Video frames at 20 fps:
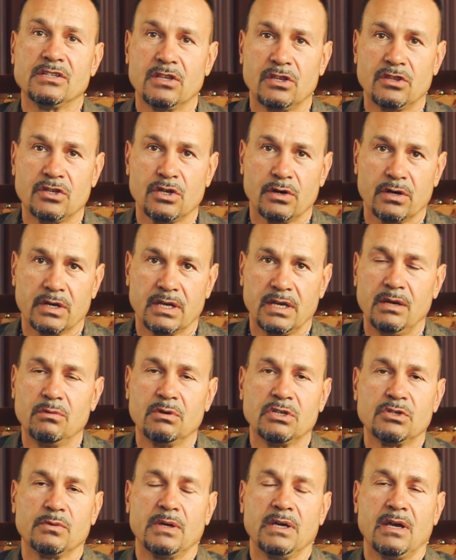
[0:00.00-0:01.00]
the turkey,
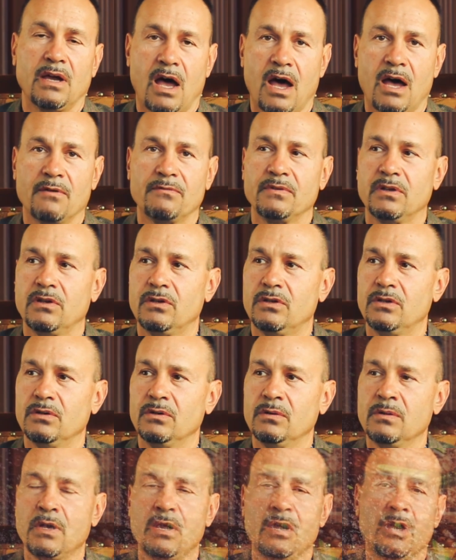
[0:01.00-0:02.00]
which we often
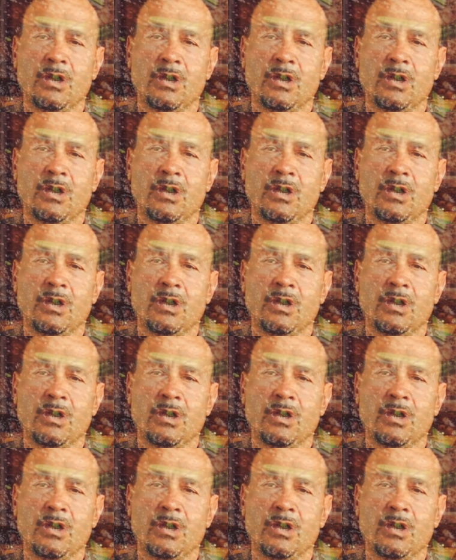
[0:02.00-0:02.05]
do,